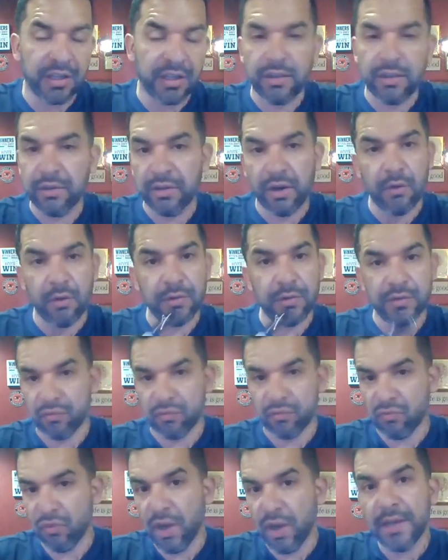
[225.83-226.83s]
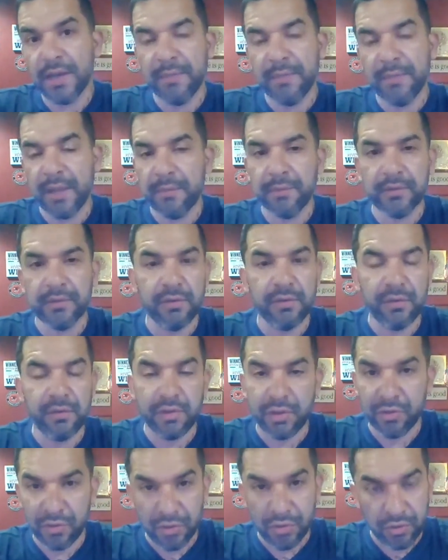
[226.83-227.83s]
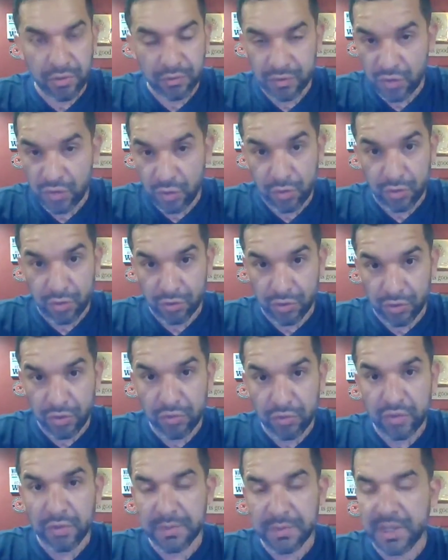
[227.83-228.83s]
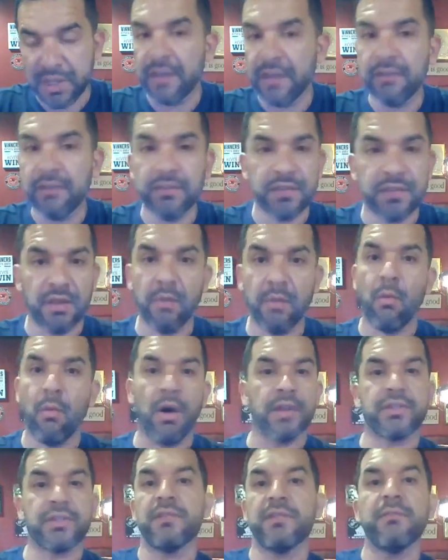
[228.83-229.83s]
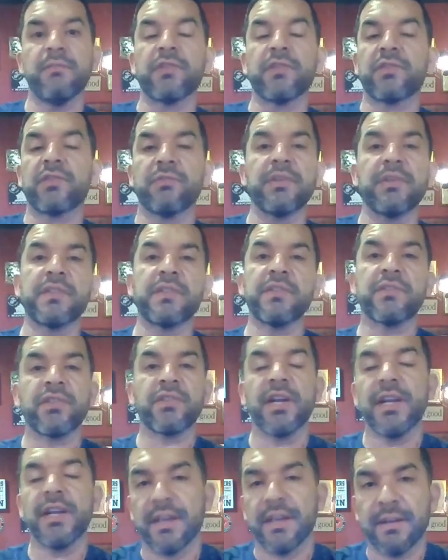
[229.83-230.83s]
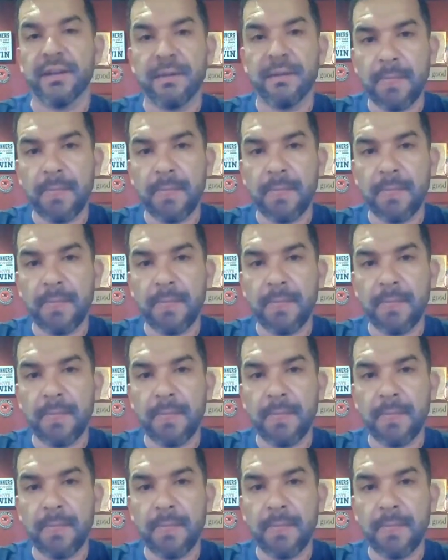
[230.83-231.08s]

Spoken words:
and you could always run people through your YouTube channel and tell them, watch the most recent training.